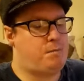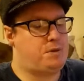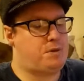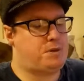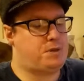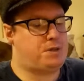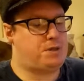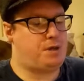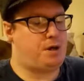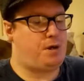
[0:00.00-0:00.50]

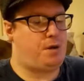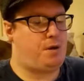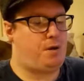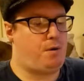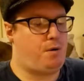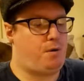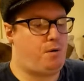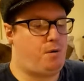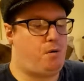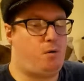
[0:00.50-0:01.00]

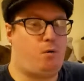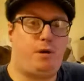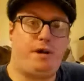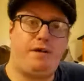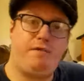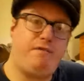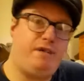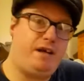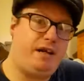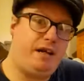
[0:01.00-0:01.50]
So all
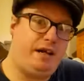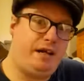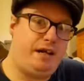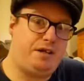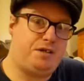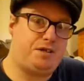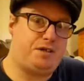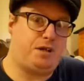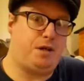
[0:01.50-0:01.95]
you really need